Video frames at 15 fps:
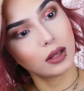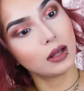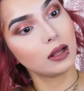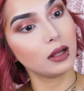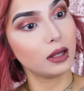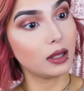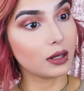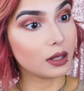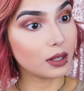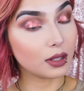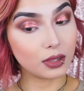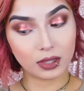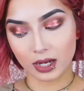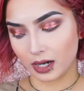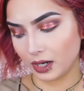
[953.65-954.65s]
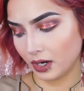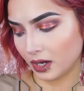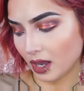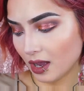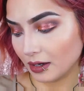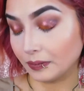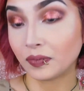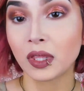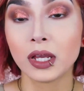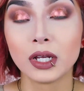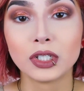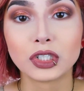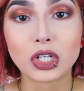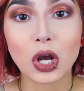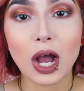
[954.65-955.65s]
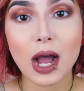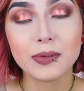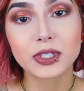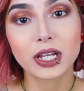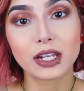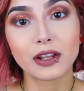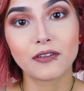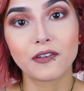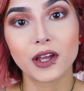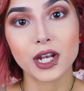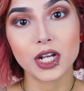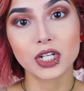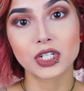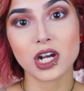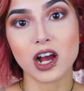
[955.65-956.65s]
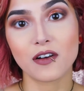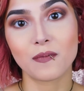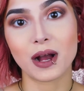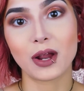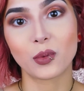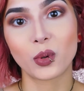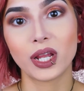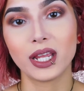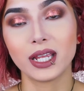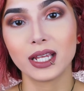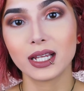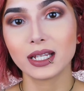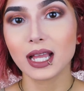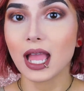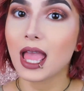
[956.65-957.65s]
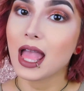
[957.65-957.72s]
And there you go. So I'm just going to finish off my wing